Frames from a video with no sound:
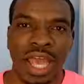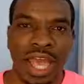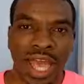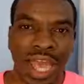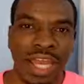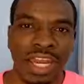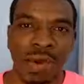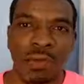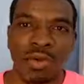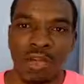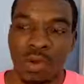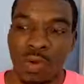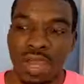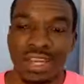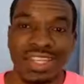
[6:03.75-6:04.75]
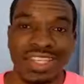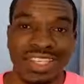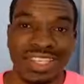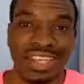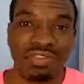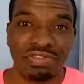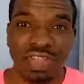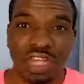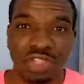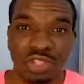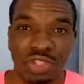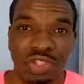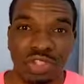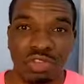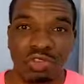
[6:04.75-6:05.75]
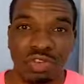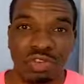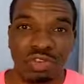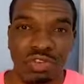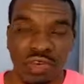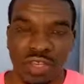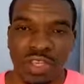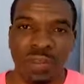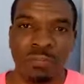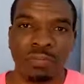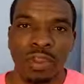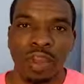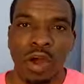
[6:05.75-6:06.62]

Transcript: And I want to go ahead and give that to you for free.